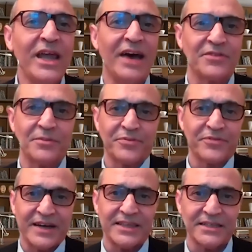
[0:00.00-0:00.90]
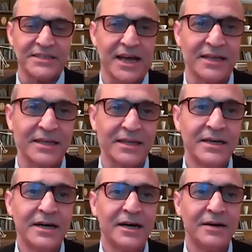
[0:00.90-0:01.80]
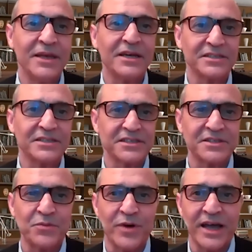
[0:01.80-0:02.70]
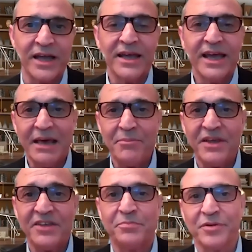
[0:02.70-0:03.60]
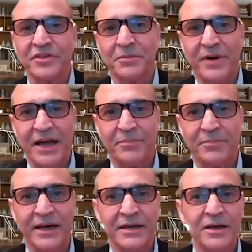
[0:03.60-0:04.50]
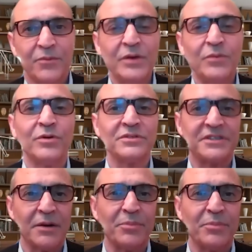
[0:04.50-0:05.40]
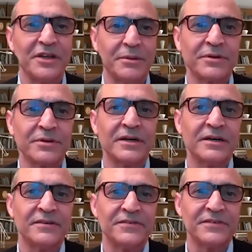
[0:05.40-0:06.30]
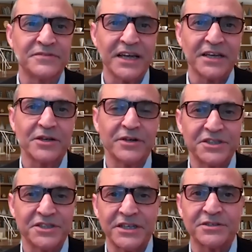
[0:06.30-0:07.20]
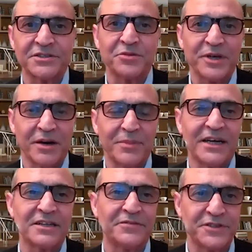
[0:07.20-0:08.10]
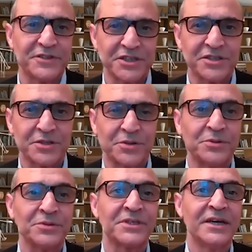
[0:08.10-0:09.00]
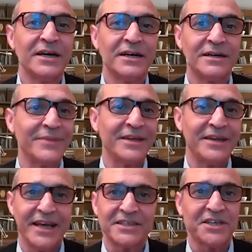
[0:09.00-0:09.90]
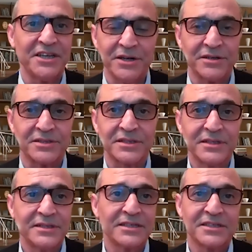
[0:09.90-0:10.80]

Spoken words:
we have to provide that talent. in a consistent way. And that means building a pipeline. We will double the number of technical engineers that will be coming out of the Virginia schools in the next 10 years,